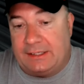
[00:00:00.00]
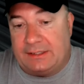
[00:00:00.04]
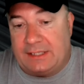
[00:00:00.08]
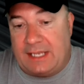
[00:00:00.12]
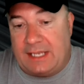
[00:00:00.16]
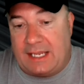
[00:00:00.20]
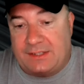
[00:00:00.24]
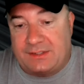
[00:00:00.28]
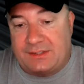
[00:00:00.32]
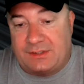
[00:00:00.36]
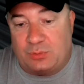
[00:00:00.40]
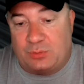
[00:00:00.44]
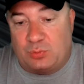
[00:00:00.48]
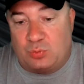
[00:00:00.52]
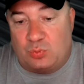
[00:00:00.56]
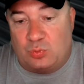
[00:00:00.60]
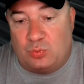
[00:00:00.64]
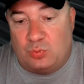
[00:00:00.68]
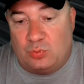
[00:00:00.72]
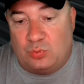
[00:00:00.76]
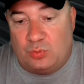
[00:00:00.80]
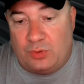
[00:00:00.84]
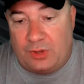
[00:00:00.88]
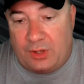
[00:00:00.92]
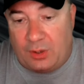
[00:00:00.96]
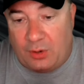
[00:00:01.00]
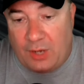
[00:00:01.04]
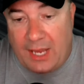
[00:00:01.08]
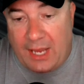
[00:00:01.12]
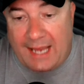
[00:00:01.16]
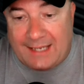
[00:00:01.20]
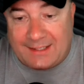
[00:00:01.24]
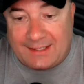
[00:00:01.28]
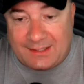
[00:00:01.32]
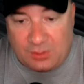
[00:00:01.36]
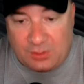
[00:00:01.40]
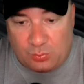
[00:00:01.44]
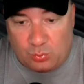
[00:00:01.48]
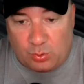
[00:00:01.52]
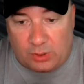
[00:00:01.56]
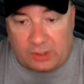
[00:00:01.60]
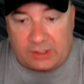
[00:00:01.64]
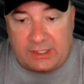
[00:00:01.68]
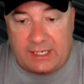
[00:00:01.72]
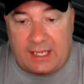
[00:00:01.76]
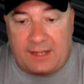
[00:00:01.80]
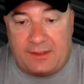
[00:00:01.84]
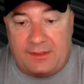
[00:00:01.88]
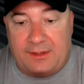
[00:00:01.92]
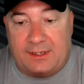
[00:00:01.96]
Has the
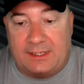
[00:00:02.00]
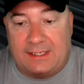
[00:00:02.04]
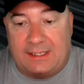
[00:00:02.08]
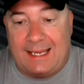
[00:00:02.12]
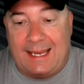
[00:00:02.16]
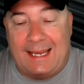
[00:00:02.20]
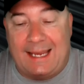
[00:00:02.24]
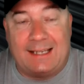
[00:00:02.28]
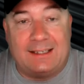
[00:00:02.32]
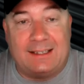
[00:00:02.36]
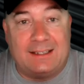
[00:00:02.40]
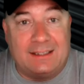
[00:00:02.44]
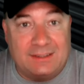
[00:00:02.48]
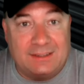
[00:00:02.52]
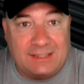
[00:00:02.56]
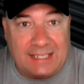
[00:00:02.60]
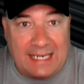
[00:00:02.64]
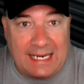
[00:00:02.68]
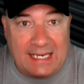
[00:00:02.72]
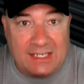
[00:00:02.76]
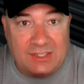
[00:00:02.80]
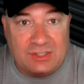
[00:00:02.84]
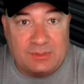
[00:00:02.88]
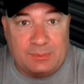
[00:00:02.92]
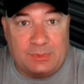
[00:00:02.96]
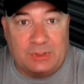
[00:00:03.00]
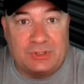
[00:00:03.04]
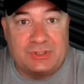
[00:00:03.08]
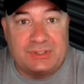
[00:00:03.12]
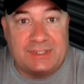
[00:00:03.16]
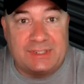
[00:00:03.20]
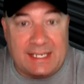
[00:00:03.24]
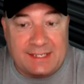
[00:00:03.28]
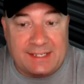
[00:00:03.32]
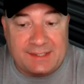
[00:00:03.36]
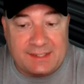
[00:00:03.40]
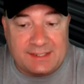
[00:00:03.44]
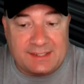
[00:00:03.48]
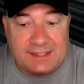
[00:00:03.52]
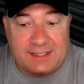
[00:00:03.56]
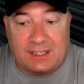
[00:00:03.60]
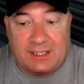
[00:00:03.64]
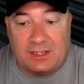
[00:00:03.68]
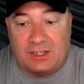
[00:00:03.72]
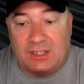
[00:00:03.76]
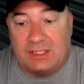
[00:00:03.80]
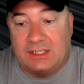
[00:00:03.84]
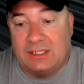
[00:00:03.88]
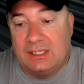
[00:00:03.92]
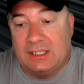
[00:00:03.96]
work ethic and intangibles
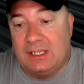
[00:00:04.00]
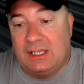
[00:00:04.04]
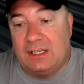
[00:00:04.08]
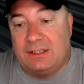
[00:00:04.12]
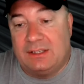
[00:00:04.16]
necessary